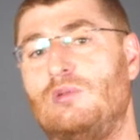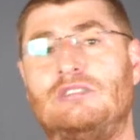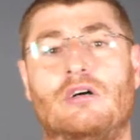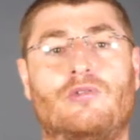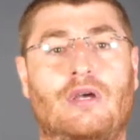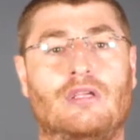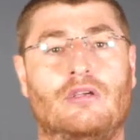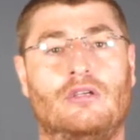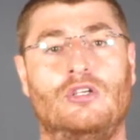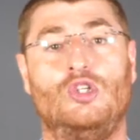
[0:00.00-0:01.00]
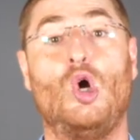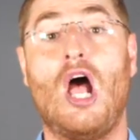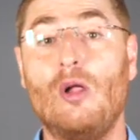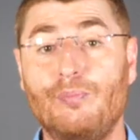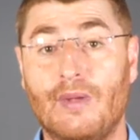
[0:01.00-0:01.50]
I was hungry. You
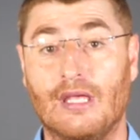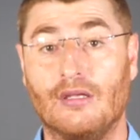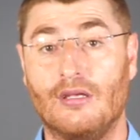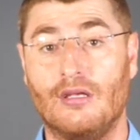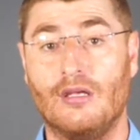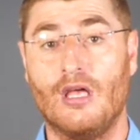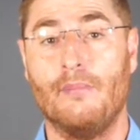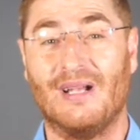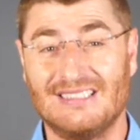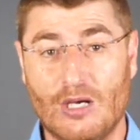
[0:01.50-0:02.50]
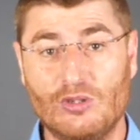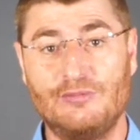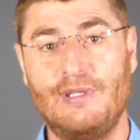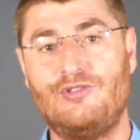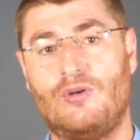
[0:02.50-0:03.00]
helped me because I
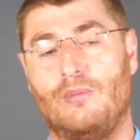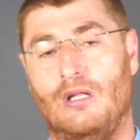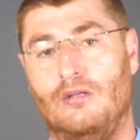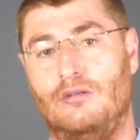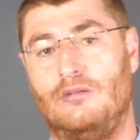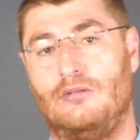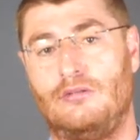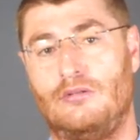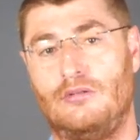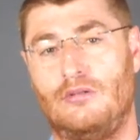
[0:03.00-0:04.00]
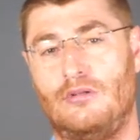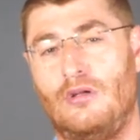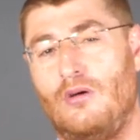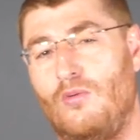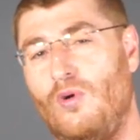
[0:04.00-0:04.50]
was miserable."
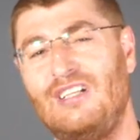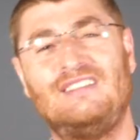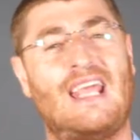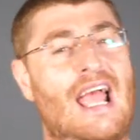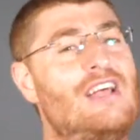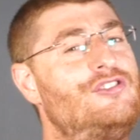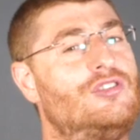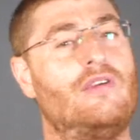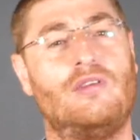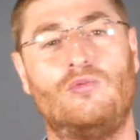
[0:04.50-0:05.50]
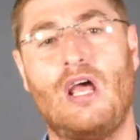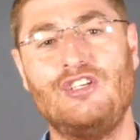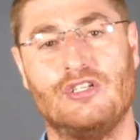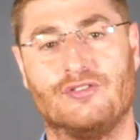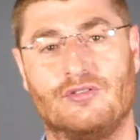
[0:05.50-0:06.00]
What is the answer of the
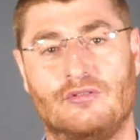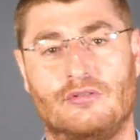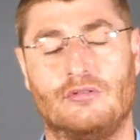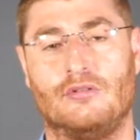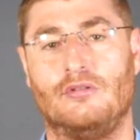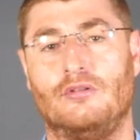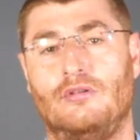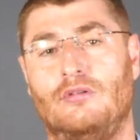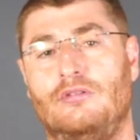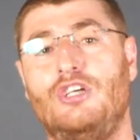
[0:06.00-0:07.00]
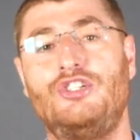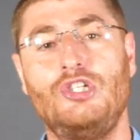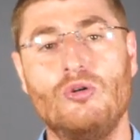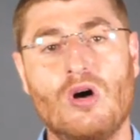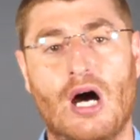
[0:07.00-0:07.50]
righteous?
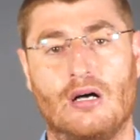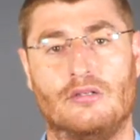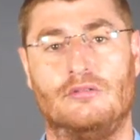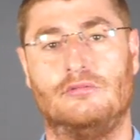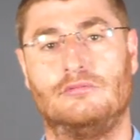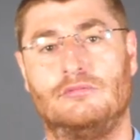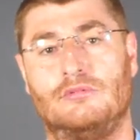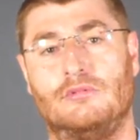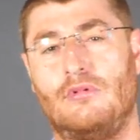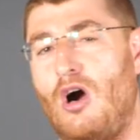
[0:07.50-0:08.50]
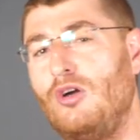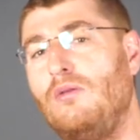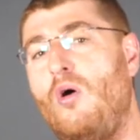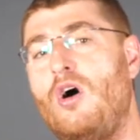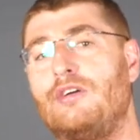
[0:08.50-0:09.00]
Yeshua, our
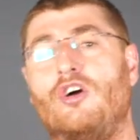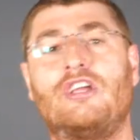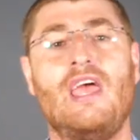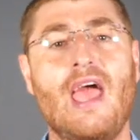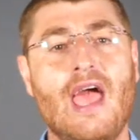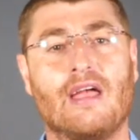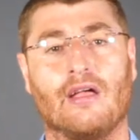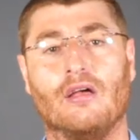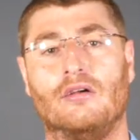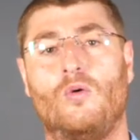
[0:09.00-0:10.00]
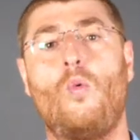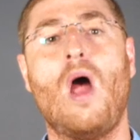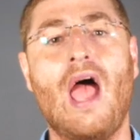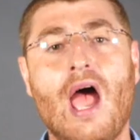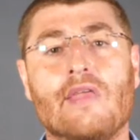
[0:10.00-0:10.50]
Lord, our King,
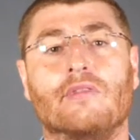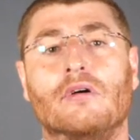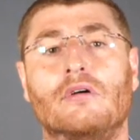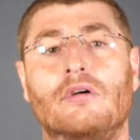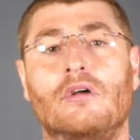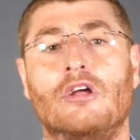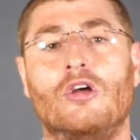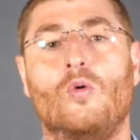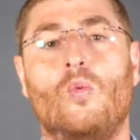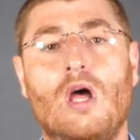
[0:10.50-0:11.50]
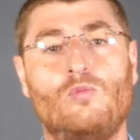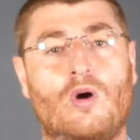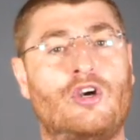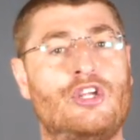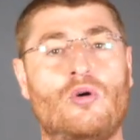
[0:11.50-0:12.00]
when? When
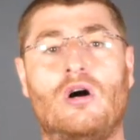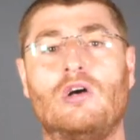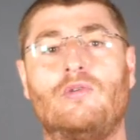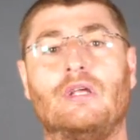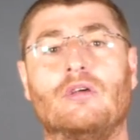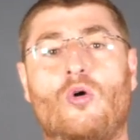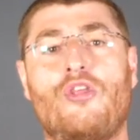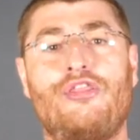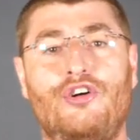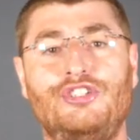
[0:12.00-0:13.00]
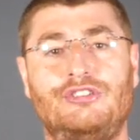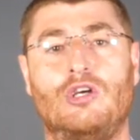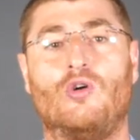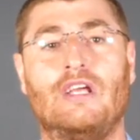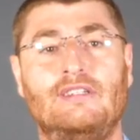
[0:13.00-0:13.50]
were you hungry or thirsty
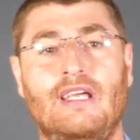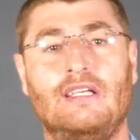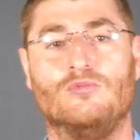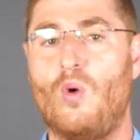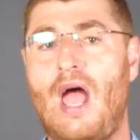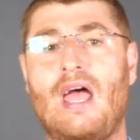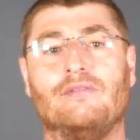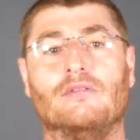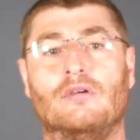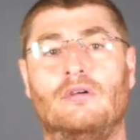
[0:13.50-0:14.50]
or in need? When?